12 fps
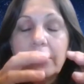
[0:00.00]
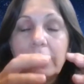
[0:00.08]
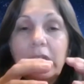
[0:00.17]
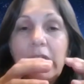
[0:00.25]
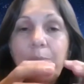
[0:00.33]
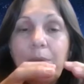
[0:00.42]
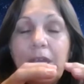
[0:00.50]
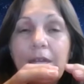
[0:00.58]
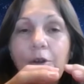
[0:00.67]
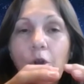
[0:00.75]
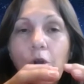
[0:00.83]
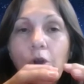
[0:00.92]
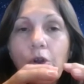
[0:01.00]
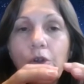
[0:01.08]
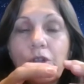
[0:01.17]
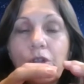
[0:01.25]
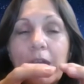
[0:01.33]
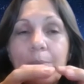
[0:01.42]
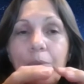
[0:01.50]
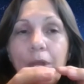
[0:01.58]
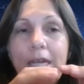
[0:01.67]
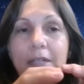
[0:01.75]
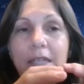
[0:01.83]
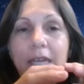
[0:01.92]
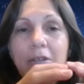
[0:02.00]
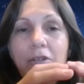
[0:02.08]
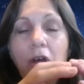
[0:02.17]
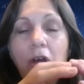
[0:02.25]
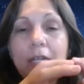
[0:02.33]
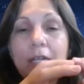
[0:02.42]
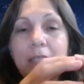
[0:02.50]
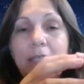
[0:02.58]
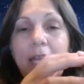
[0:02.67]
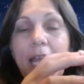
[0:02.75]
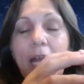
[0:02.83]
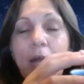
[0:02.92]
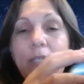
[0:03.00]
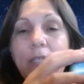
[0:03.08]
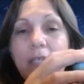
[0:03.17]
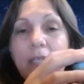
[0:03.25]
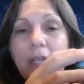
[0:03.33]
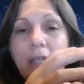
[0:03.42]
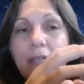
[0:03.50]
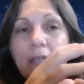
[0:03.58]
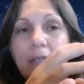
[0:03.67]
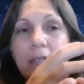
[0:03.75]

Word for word: deep in Earth, and plate tectonics carries it